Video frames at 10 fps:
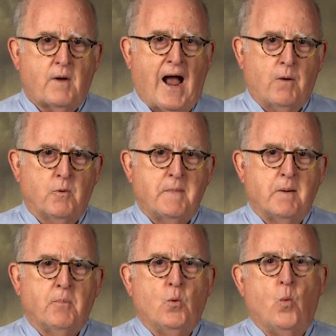I
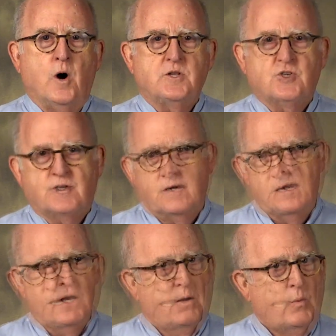remember once
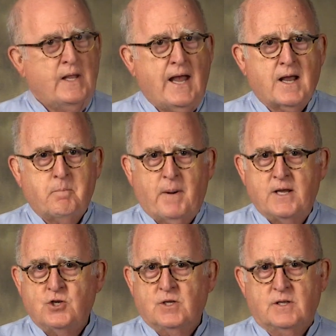we had a
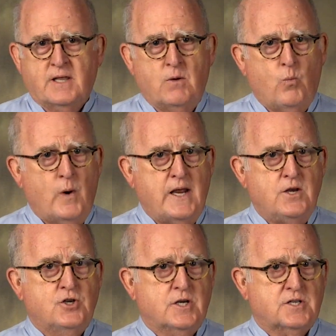patient that
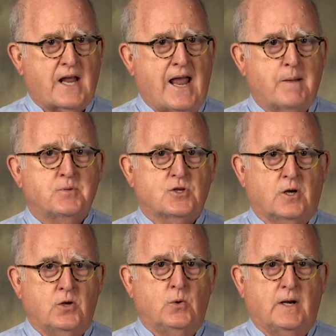we just
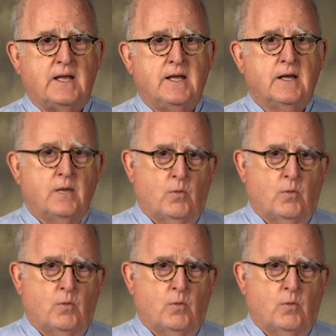absolutely